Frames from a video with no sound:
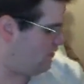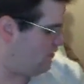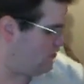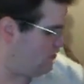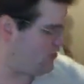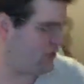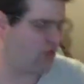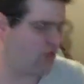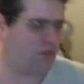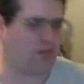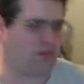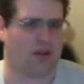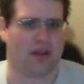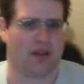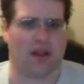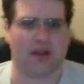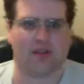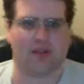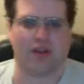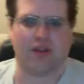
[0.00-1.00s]
Excuse me.
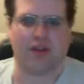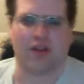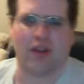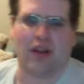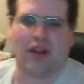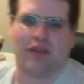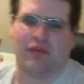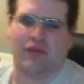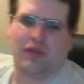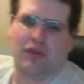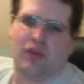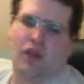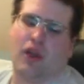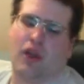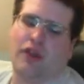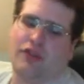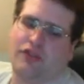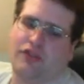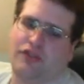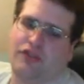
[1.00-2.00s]
I took her out for
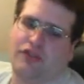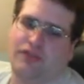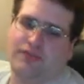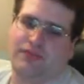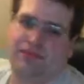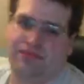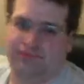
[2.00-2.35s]
lunch.